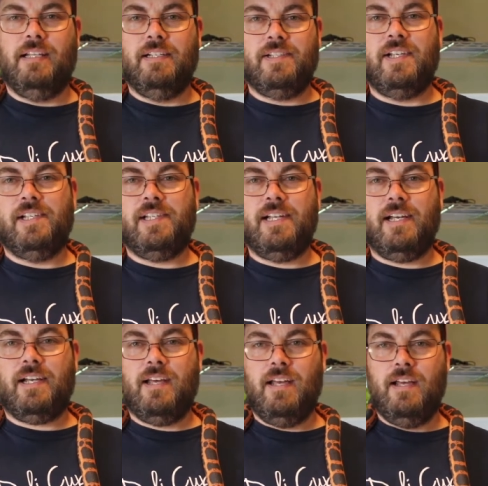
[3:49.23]

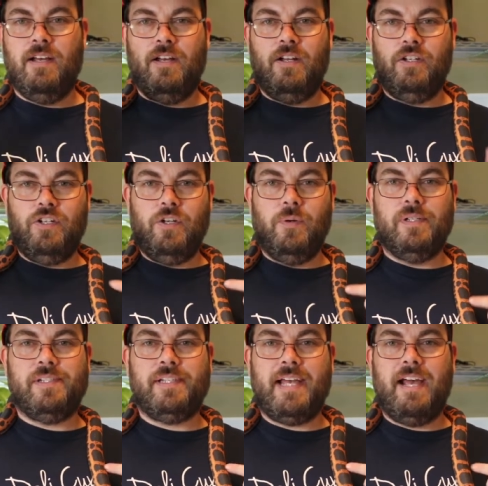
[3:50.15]
leucistic to
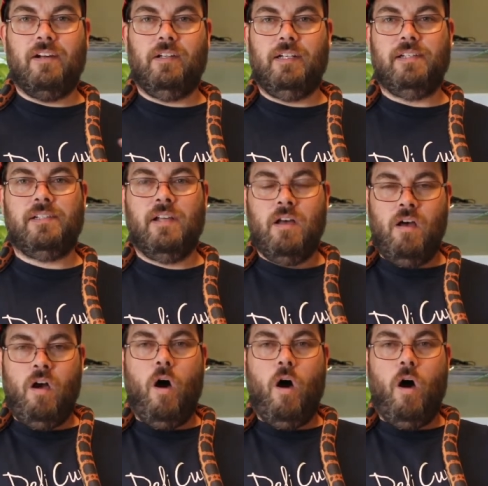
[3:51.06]
a scaleless,